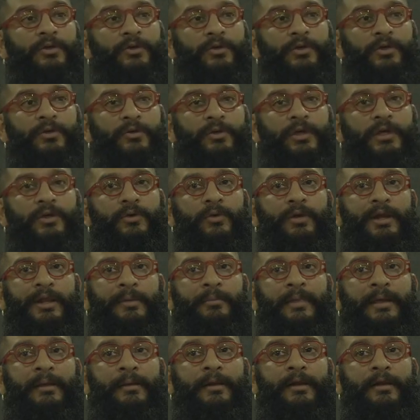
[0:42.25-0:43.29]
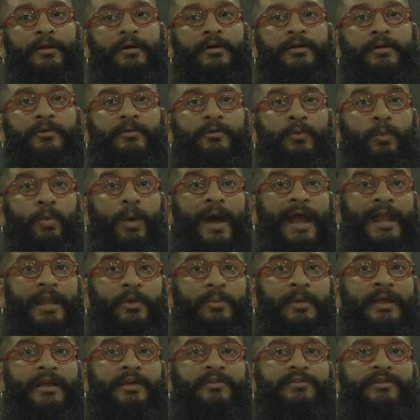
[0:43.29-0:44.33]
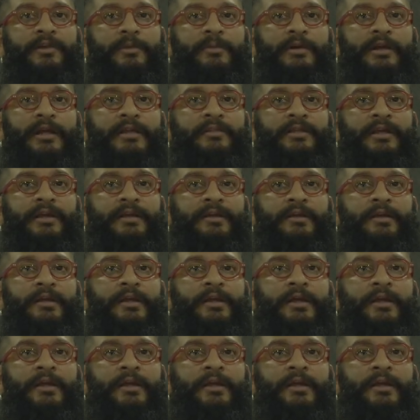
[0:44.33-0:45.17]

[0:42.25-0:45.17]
You know, you can only learn while you make a film, and I think